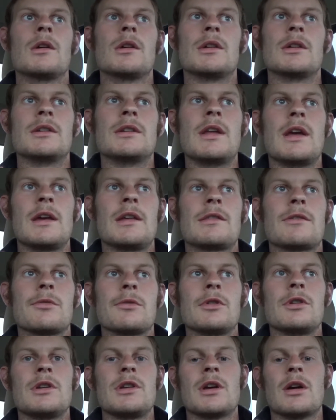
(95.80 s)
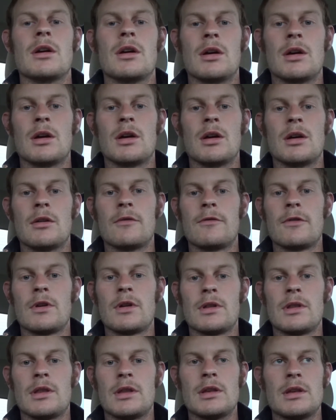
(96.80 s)
Day 3 of
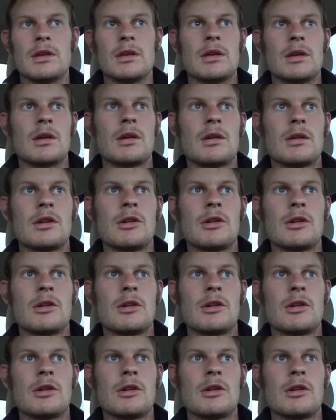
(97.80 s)
the